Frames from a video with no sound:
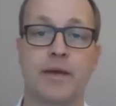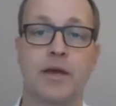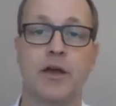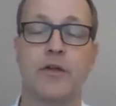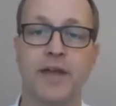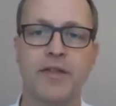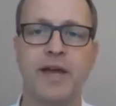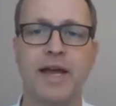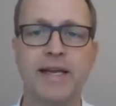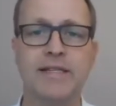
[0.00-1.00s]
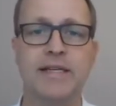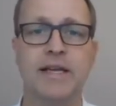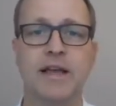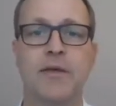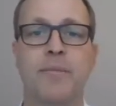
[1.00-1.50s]
On the other hand,
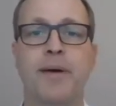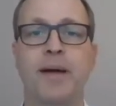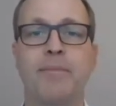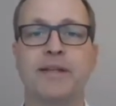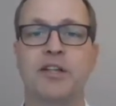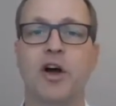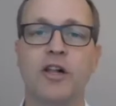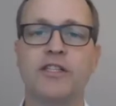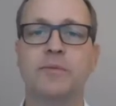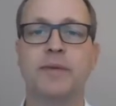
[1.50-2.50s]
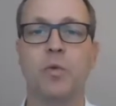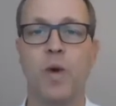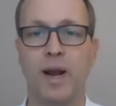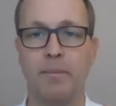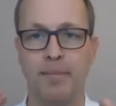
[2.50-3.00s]
the pipe must also be
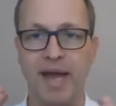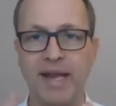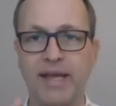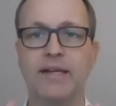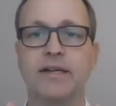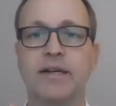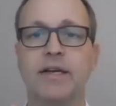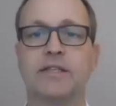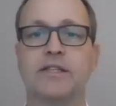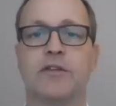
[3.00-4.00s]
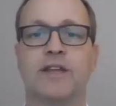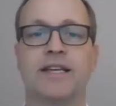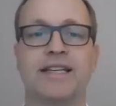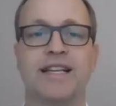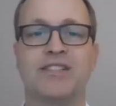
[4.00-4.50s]
well bedded so that
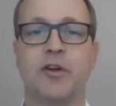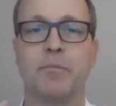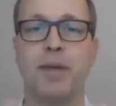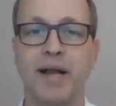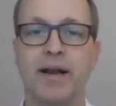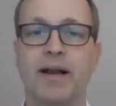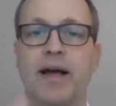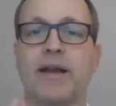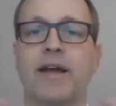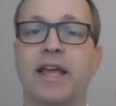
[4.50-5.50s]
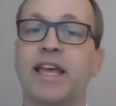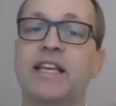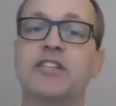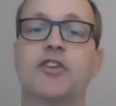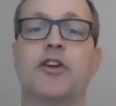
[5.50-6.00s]
it does not buckle under
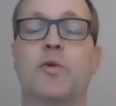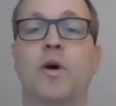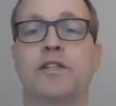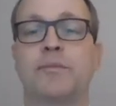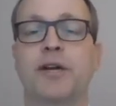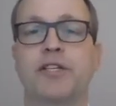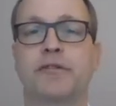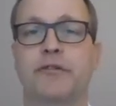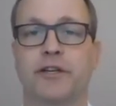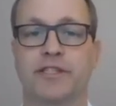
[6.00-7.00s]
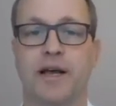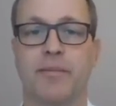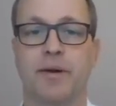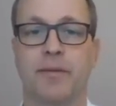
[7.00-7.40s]
external water pressure, for example.